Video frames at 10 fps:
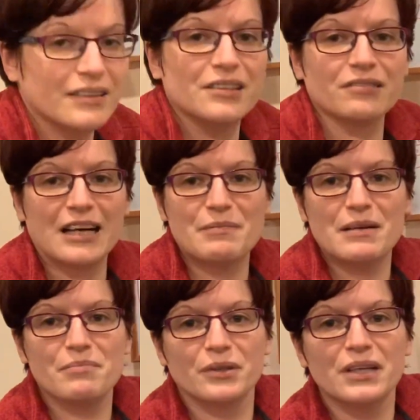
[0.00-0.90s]
describe
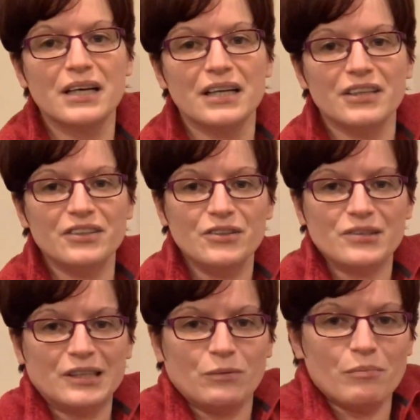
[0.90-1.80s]
it, but
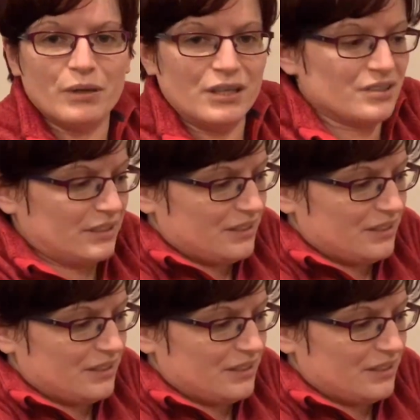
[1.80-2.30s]
usually one person